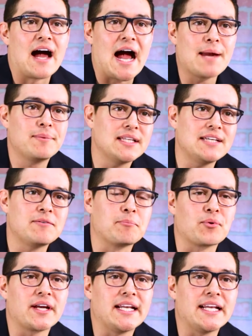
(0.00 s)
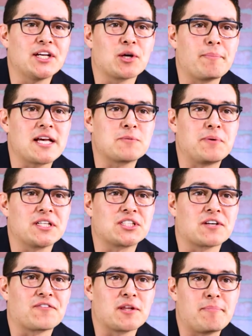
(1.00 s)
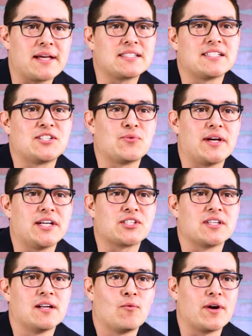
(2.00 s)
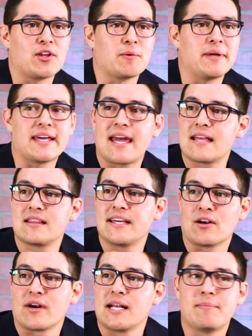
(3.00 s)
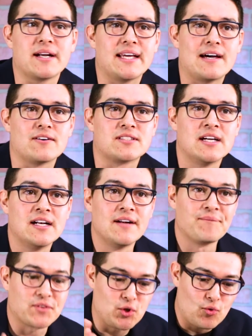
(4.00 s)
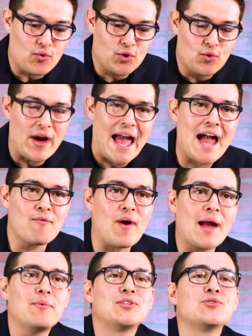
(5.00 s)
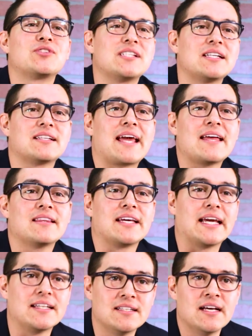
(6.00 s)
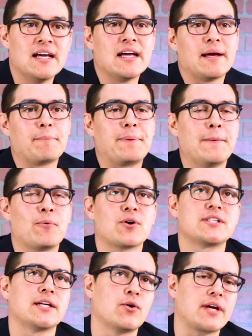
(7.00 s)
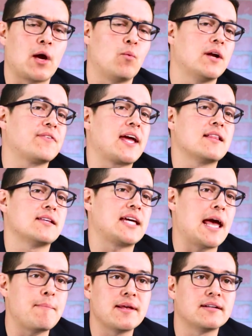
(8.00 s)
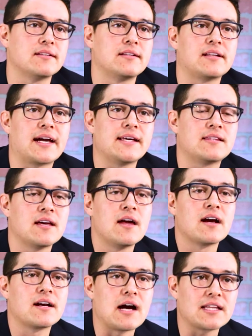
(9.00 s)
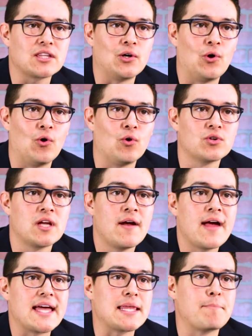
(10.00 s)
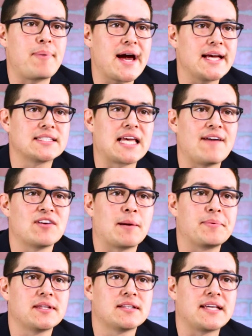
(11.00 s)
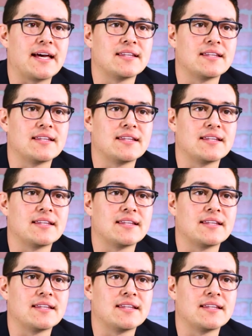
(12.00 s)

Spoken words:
I believe in bringing in your best pitcher for the best situation, whether it be Kenley or anybody else. Why would you sit Kenley? And people are saying, okay, what if Kenley came in the 9th, got the hold, and then Baez gave it up in the 10th?